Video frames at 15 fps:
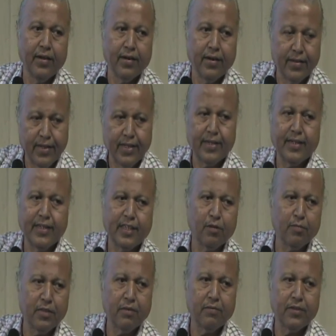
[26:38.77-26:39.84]
Now this is
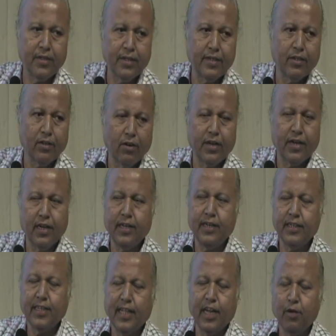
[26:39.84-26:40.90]
something which is not really
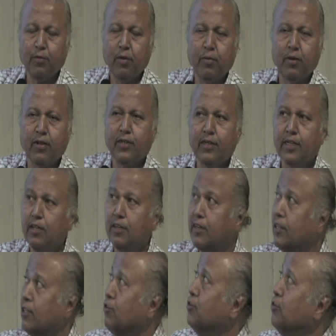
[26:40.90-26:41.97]
desirable because it
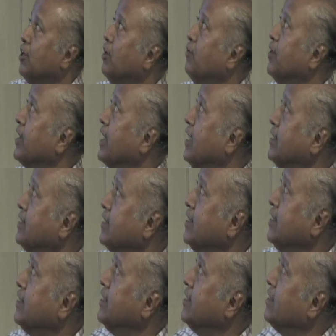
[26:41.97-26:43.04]
gives you liver cancer
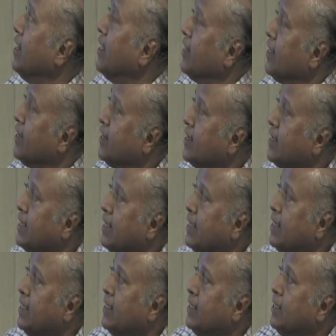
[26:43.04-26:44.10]
and things like
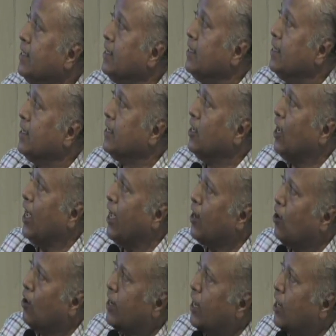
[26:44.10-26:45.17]
that. Now
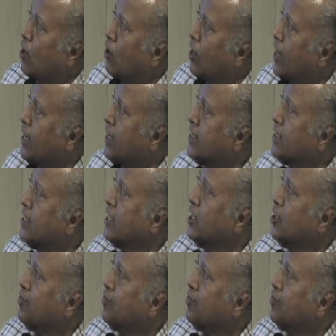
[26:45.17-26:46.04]
ergot alkaloids,